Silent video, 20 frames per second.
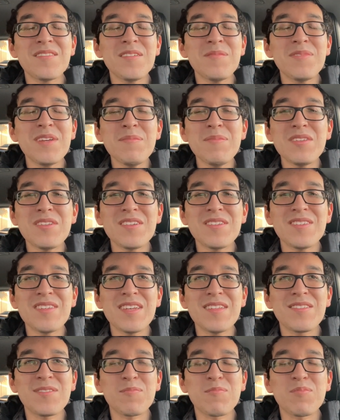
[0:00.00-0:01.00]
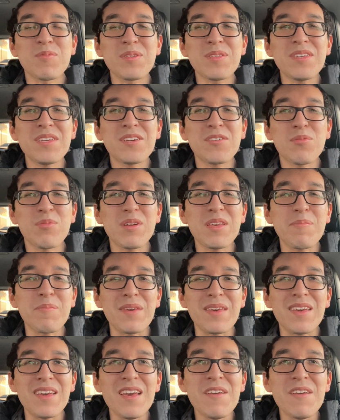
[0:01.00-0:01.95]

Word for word: sometimes it just gets really creepy.